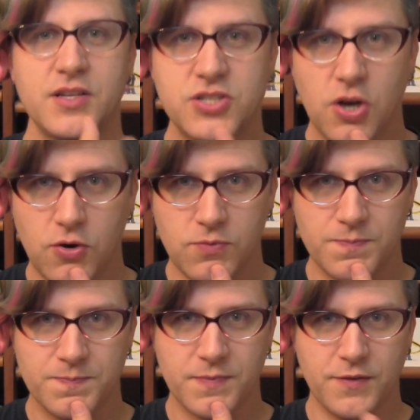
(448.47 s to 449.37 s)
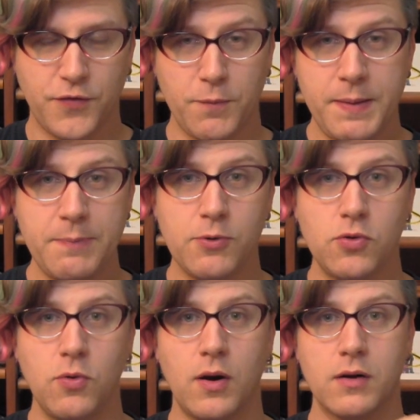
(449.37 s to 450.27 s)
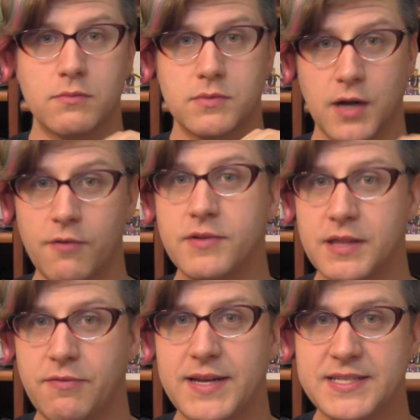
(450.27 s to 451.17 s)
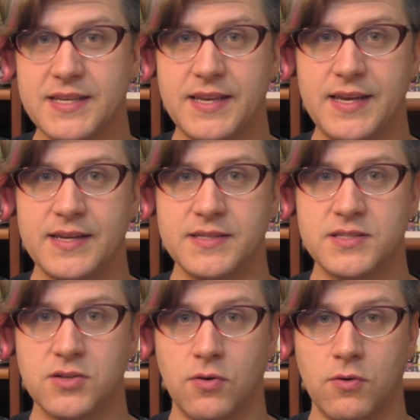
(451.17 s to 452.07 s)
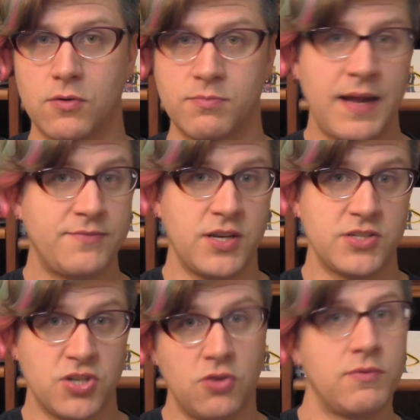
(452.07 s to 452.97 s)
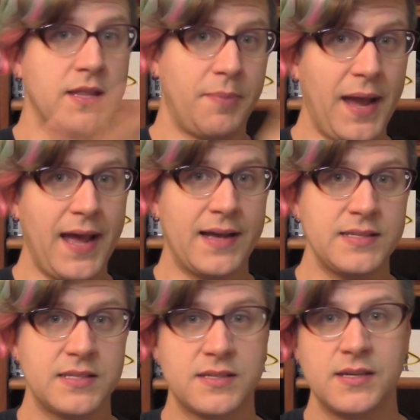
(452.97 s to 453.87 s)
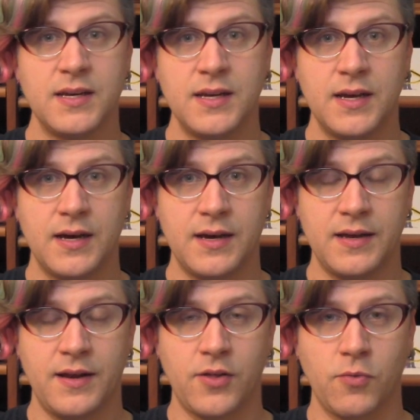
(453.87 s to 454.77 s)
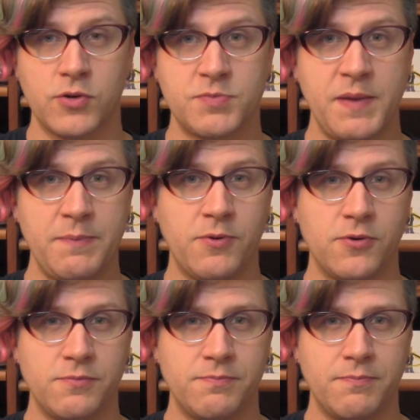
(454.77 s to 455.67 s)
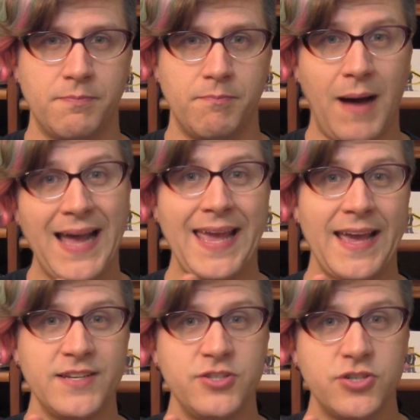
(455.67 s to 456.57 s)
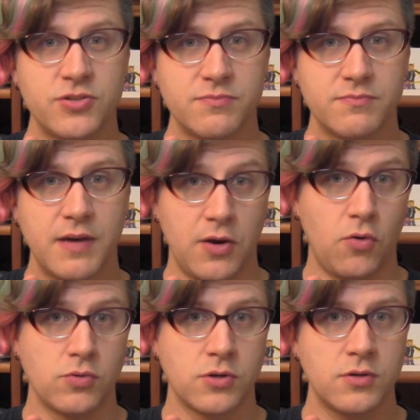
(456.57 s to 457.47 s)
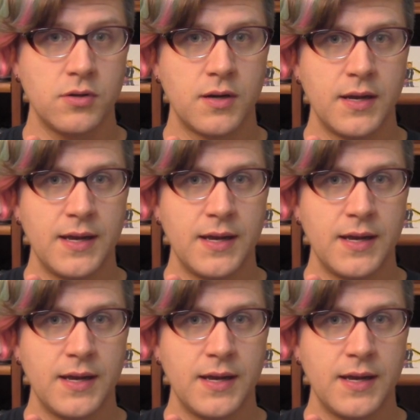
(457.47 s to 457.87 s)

So, for people who are currently raising kids or have done so in the past, uh, in other words, people my age, and older,